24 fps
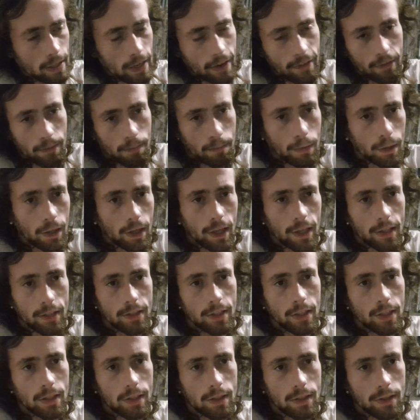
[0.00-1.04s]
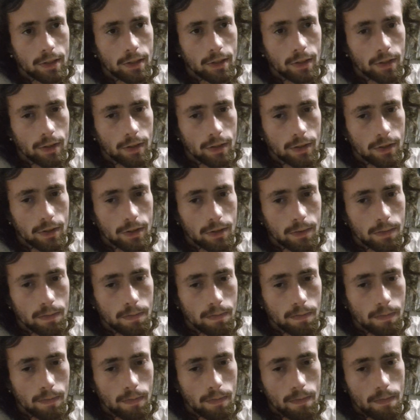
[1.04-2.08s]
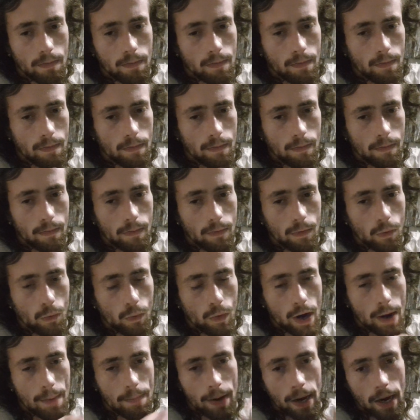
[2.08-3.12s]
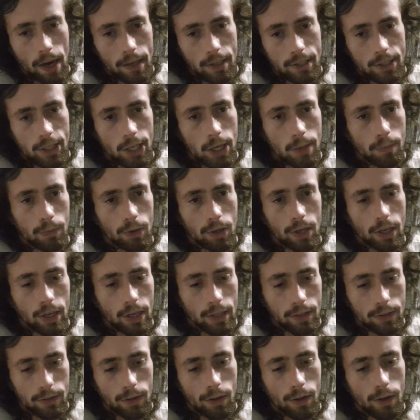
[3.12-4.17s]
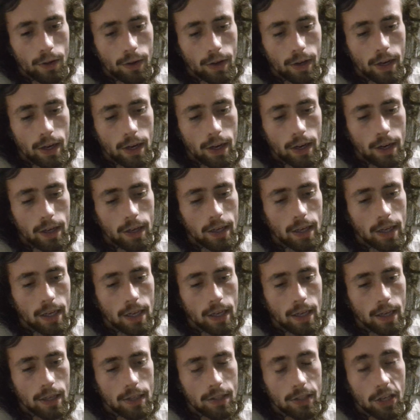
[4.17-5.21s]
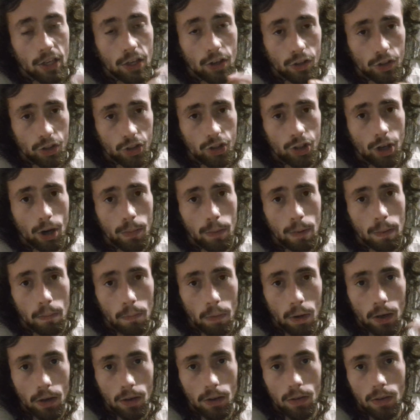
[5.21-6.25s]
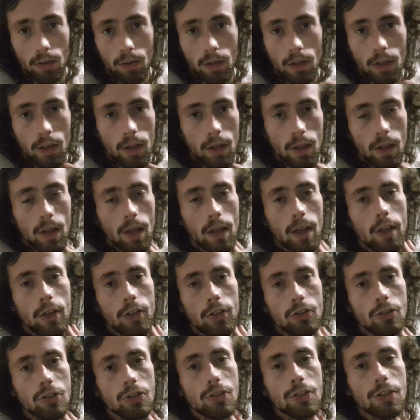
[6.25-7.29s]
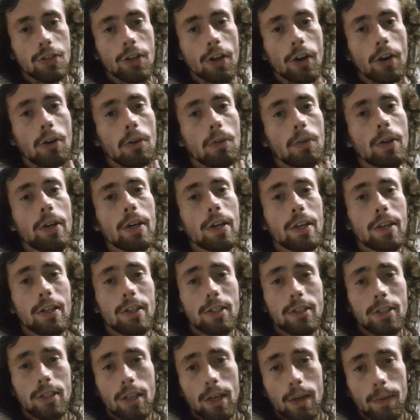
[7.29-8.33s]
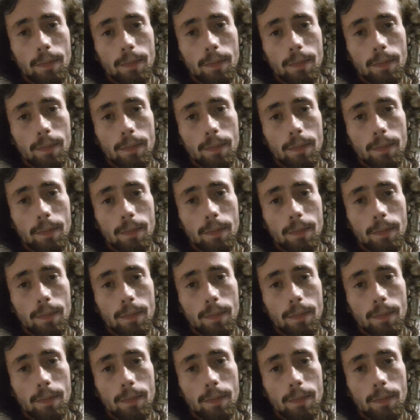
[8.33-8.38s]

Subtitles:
different places because where my cinema is located is in a shopping mall. So it's